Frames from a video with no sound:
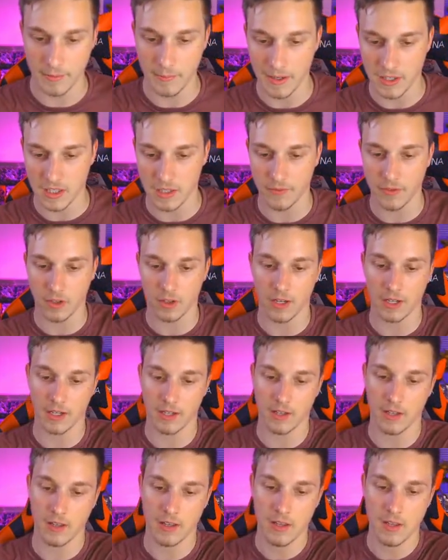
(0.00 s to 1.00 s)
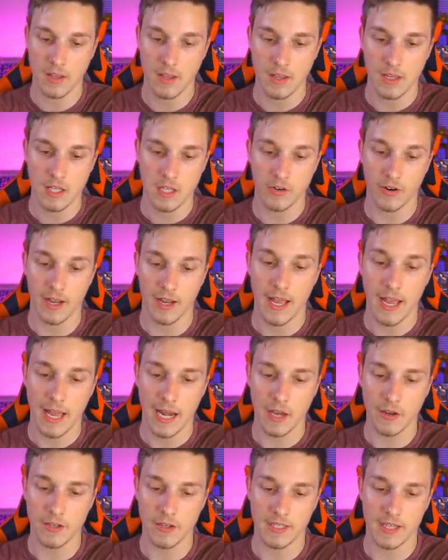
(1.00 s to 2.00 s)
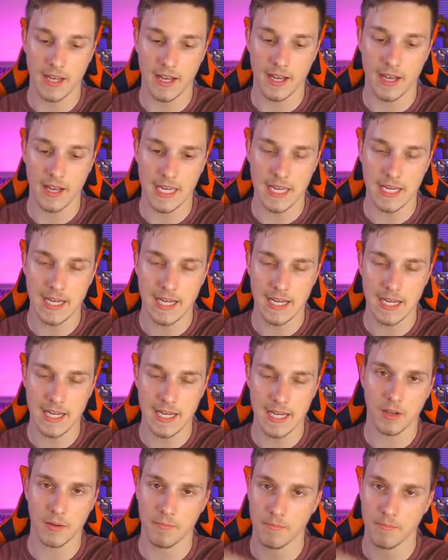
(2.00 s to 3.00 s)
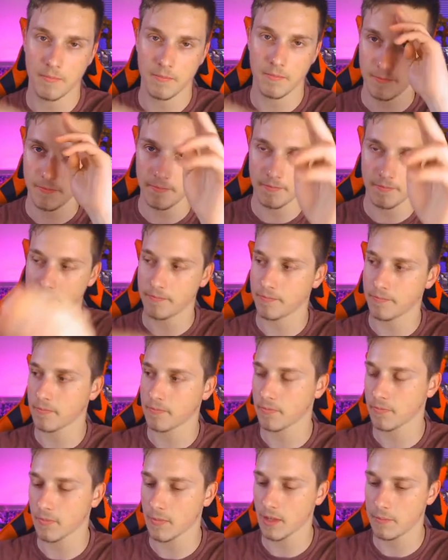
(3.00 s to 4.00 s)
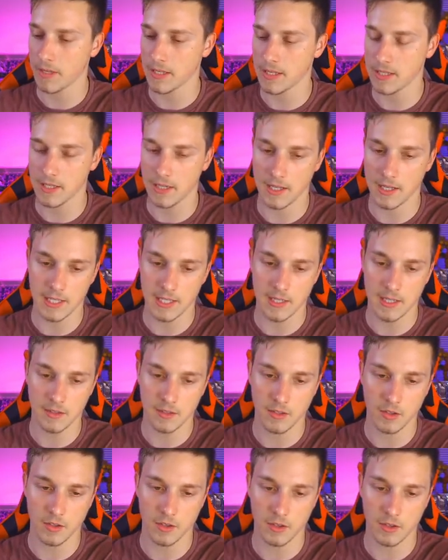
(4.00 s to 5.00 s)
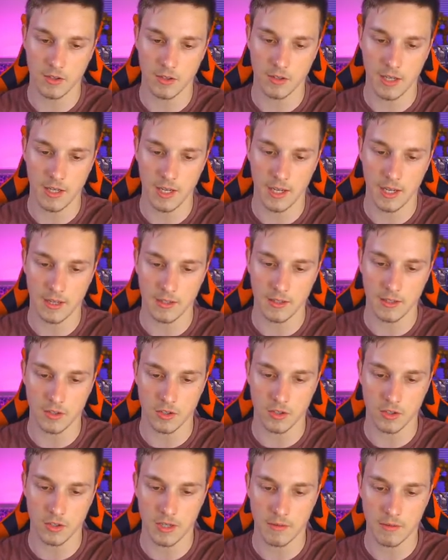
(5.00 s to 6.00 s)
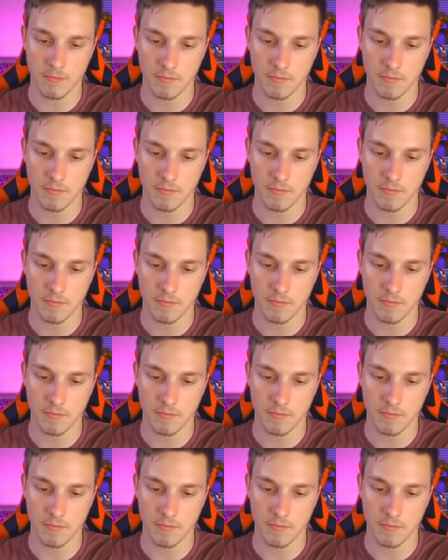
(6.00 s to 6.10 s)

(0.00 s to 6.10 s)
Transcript: Imagine if you got like a secret rare. Hello, Surti. Welcome, Miss Surti, to the stream.